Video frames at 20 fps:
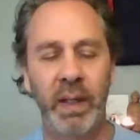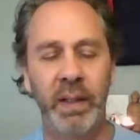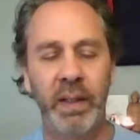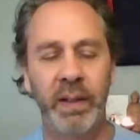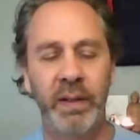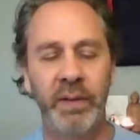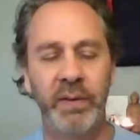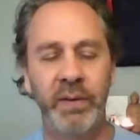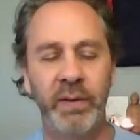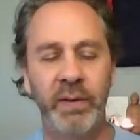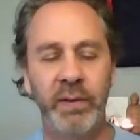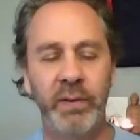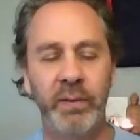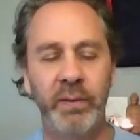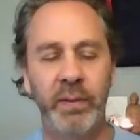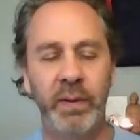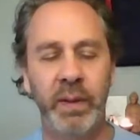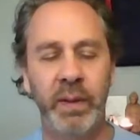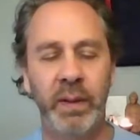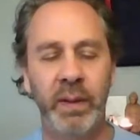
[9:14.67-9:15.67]
And as you
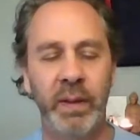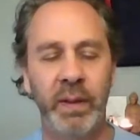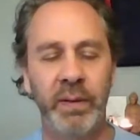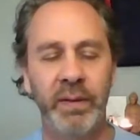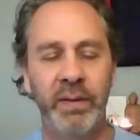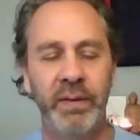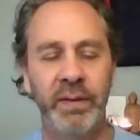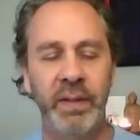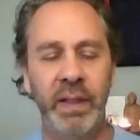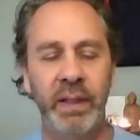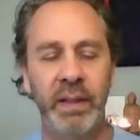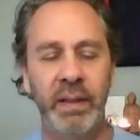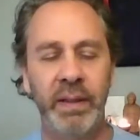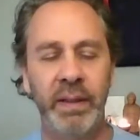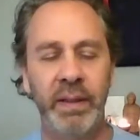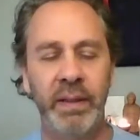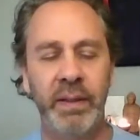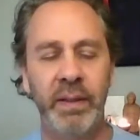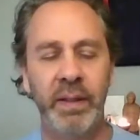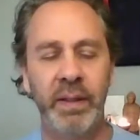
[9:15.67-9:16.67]
settle
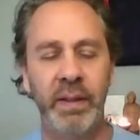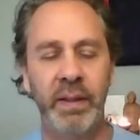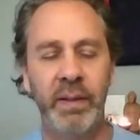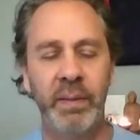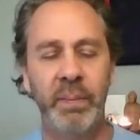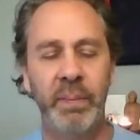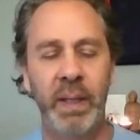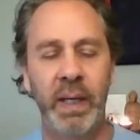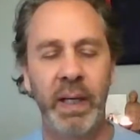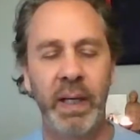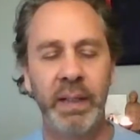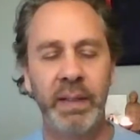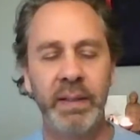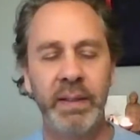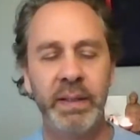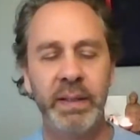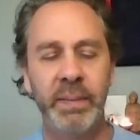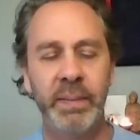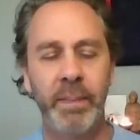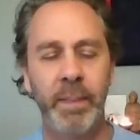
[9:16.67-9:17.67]
into the
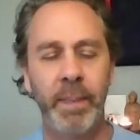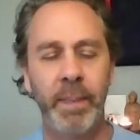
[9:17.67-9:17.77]
body,